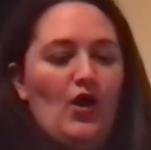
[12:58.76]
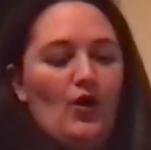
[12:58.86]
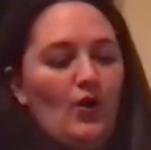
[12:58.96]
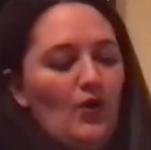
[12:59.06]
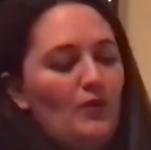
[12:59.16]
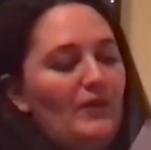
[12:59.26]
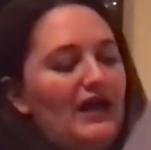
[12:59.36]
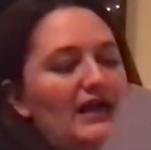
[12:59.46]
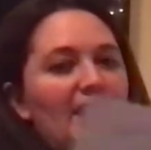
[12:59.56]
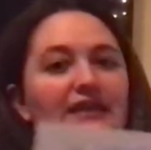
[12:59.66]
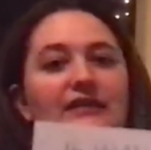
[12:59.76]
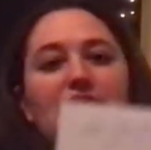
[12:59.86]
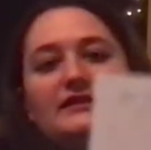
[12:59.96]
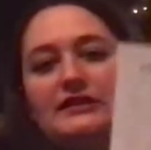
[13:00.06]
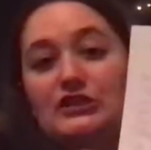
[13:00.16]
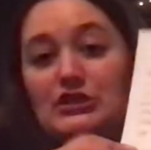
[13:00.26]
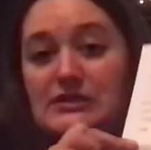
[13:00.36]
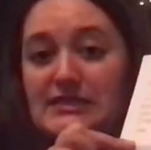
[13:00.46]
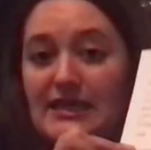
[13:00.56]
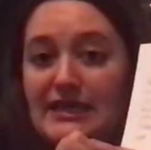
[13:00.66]
Oh my,
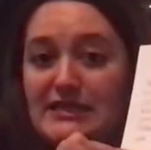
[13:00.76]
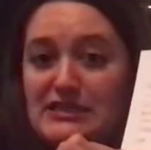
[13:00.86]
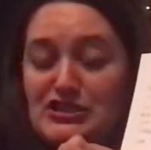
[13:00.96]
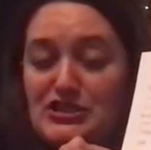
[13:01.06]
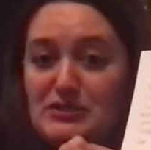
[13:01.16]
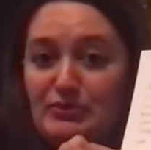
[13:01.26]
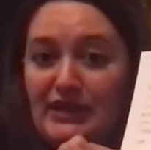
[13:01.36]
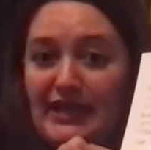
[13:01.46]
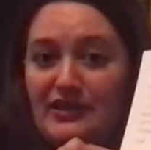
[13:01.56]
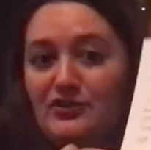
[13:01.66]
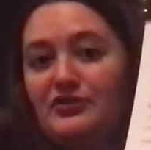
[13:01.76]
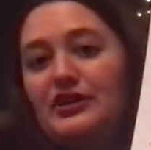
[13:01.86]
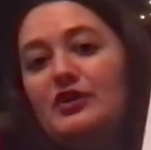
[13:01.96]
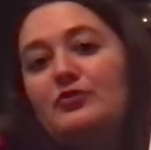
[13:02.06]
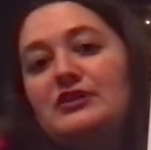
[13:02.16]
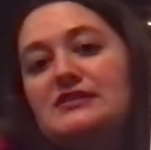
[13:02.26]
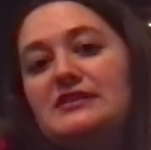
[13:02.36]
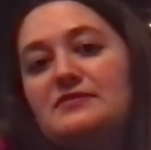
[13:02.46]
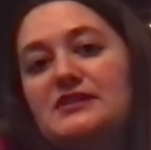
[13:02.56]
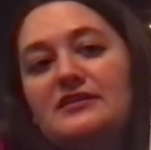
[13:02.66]
looks like it's just plain over here, but it seems like